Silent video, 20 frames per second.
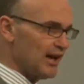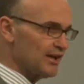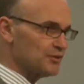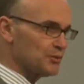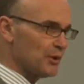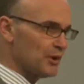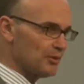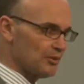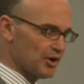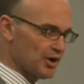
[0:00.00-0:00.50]

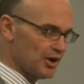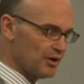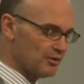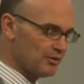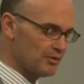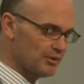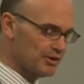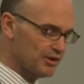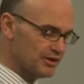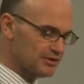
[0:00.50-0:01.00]
where we're going
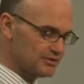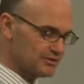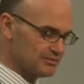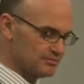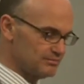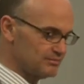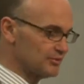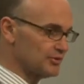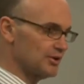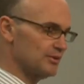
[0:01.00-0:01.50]
with this
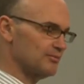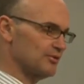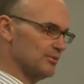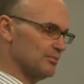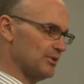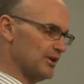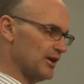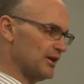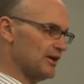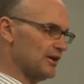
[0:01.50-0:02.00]
in terms of
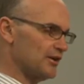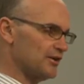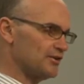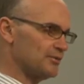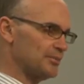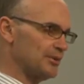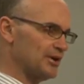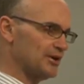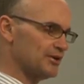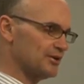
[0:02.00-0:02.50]
plenary
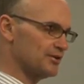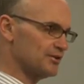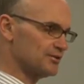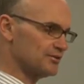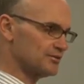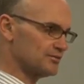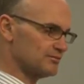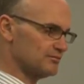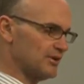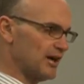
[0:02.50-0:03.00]

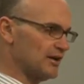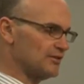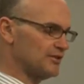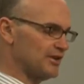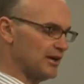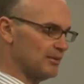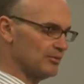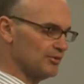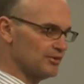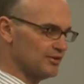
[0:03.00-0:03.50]
speakers,
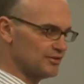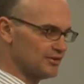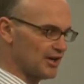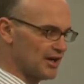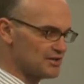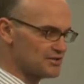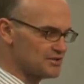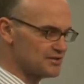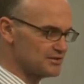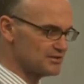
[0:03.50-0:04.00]
roundtable
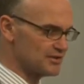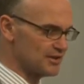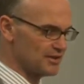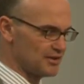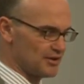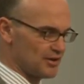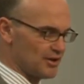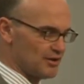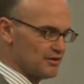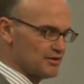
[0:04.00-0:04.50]
discussions. I
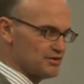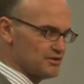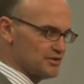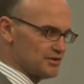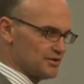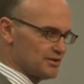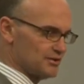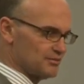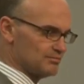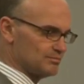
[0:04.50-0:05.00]
encourage
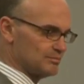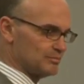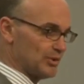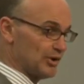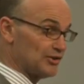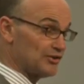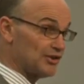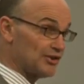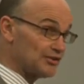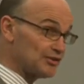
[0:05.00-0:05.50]
your
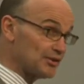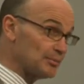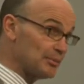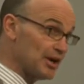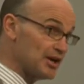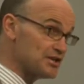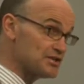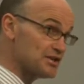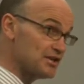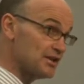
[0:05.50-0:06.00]

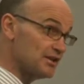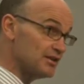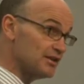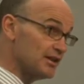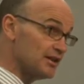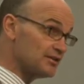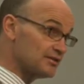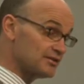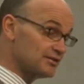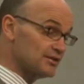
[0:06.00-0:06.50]
participation in
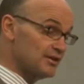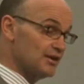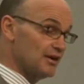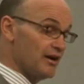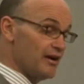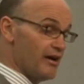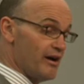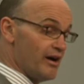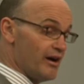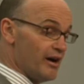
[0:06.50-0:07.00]
this.
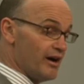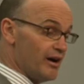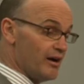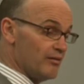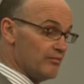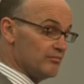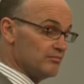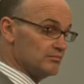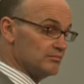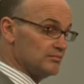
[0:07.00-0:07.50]

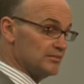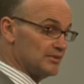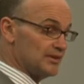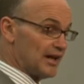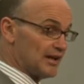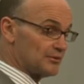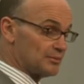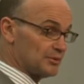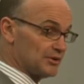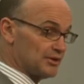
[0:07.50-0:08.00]

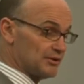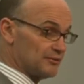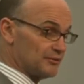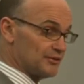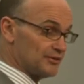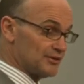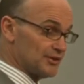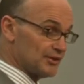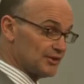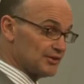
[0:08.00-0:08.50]
That's what the
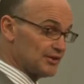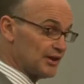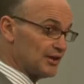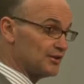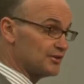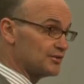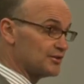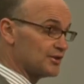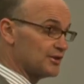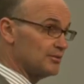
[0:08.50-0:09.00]

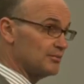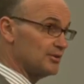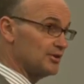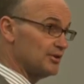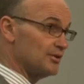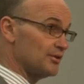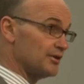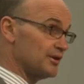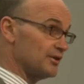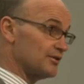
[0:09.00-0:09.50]
facilitators are going to be
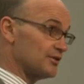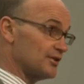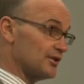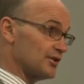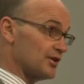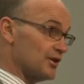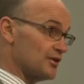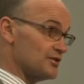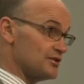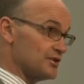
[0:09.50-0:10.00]
doing, is
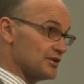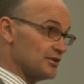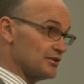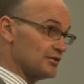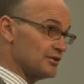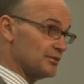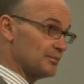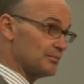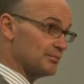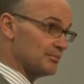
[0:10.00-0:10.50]
encouraging your
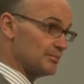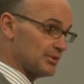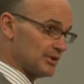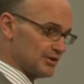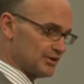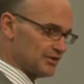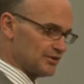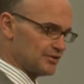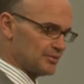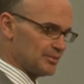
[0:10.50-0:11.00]

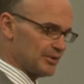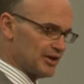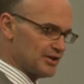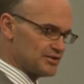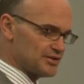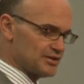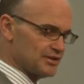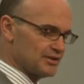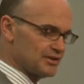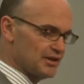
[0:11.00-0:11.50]

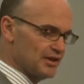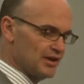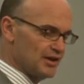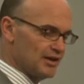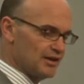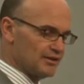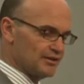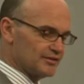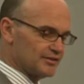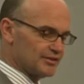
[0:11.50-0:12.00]
participation.
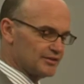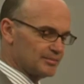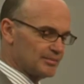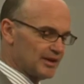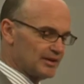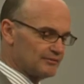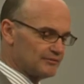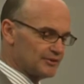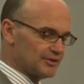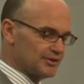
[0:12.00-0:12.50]
This is
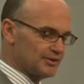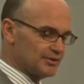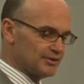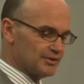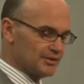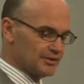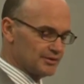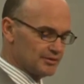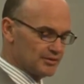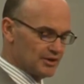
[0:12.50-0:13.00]
meant for you
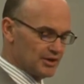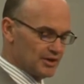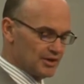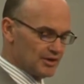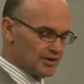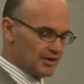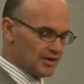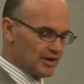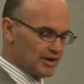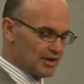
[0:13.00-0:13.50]
to
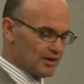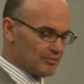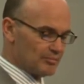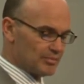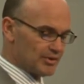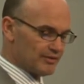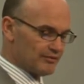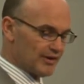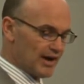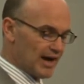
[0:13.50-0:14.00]

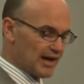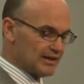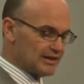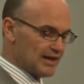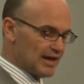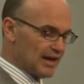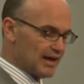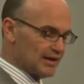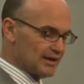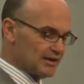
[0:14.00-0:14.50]
provide
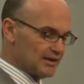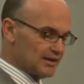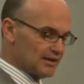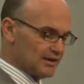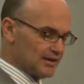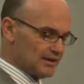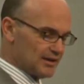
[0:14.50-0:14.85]
that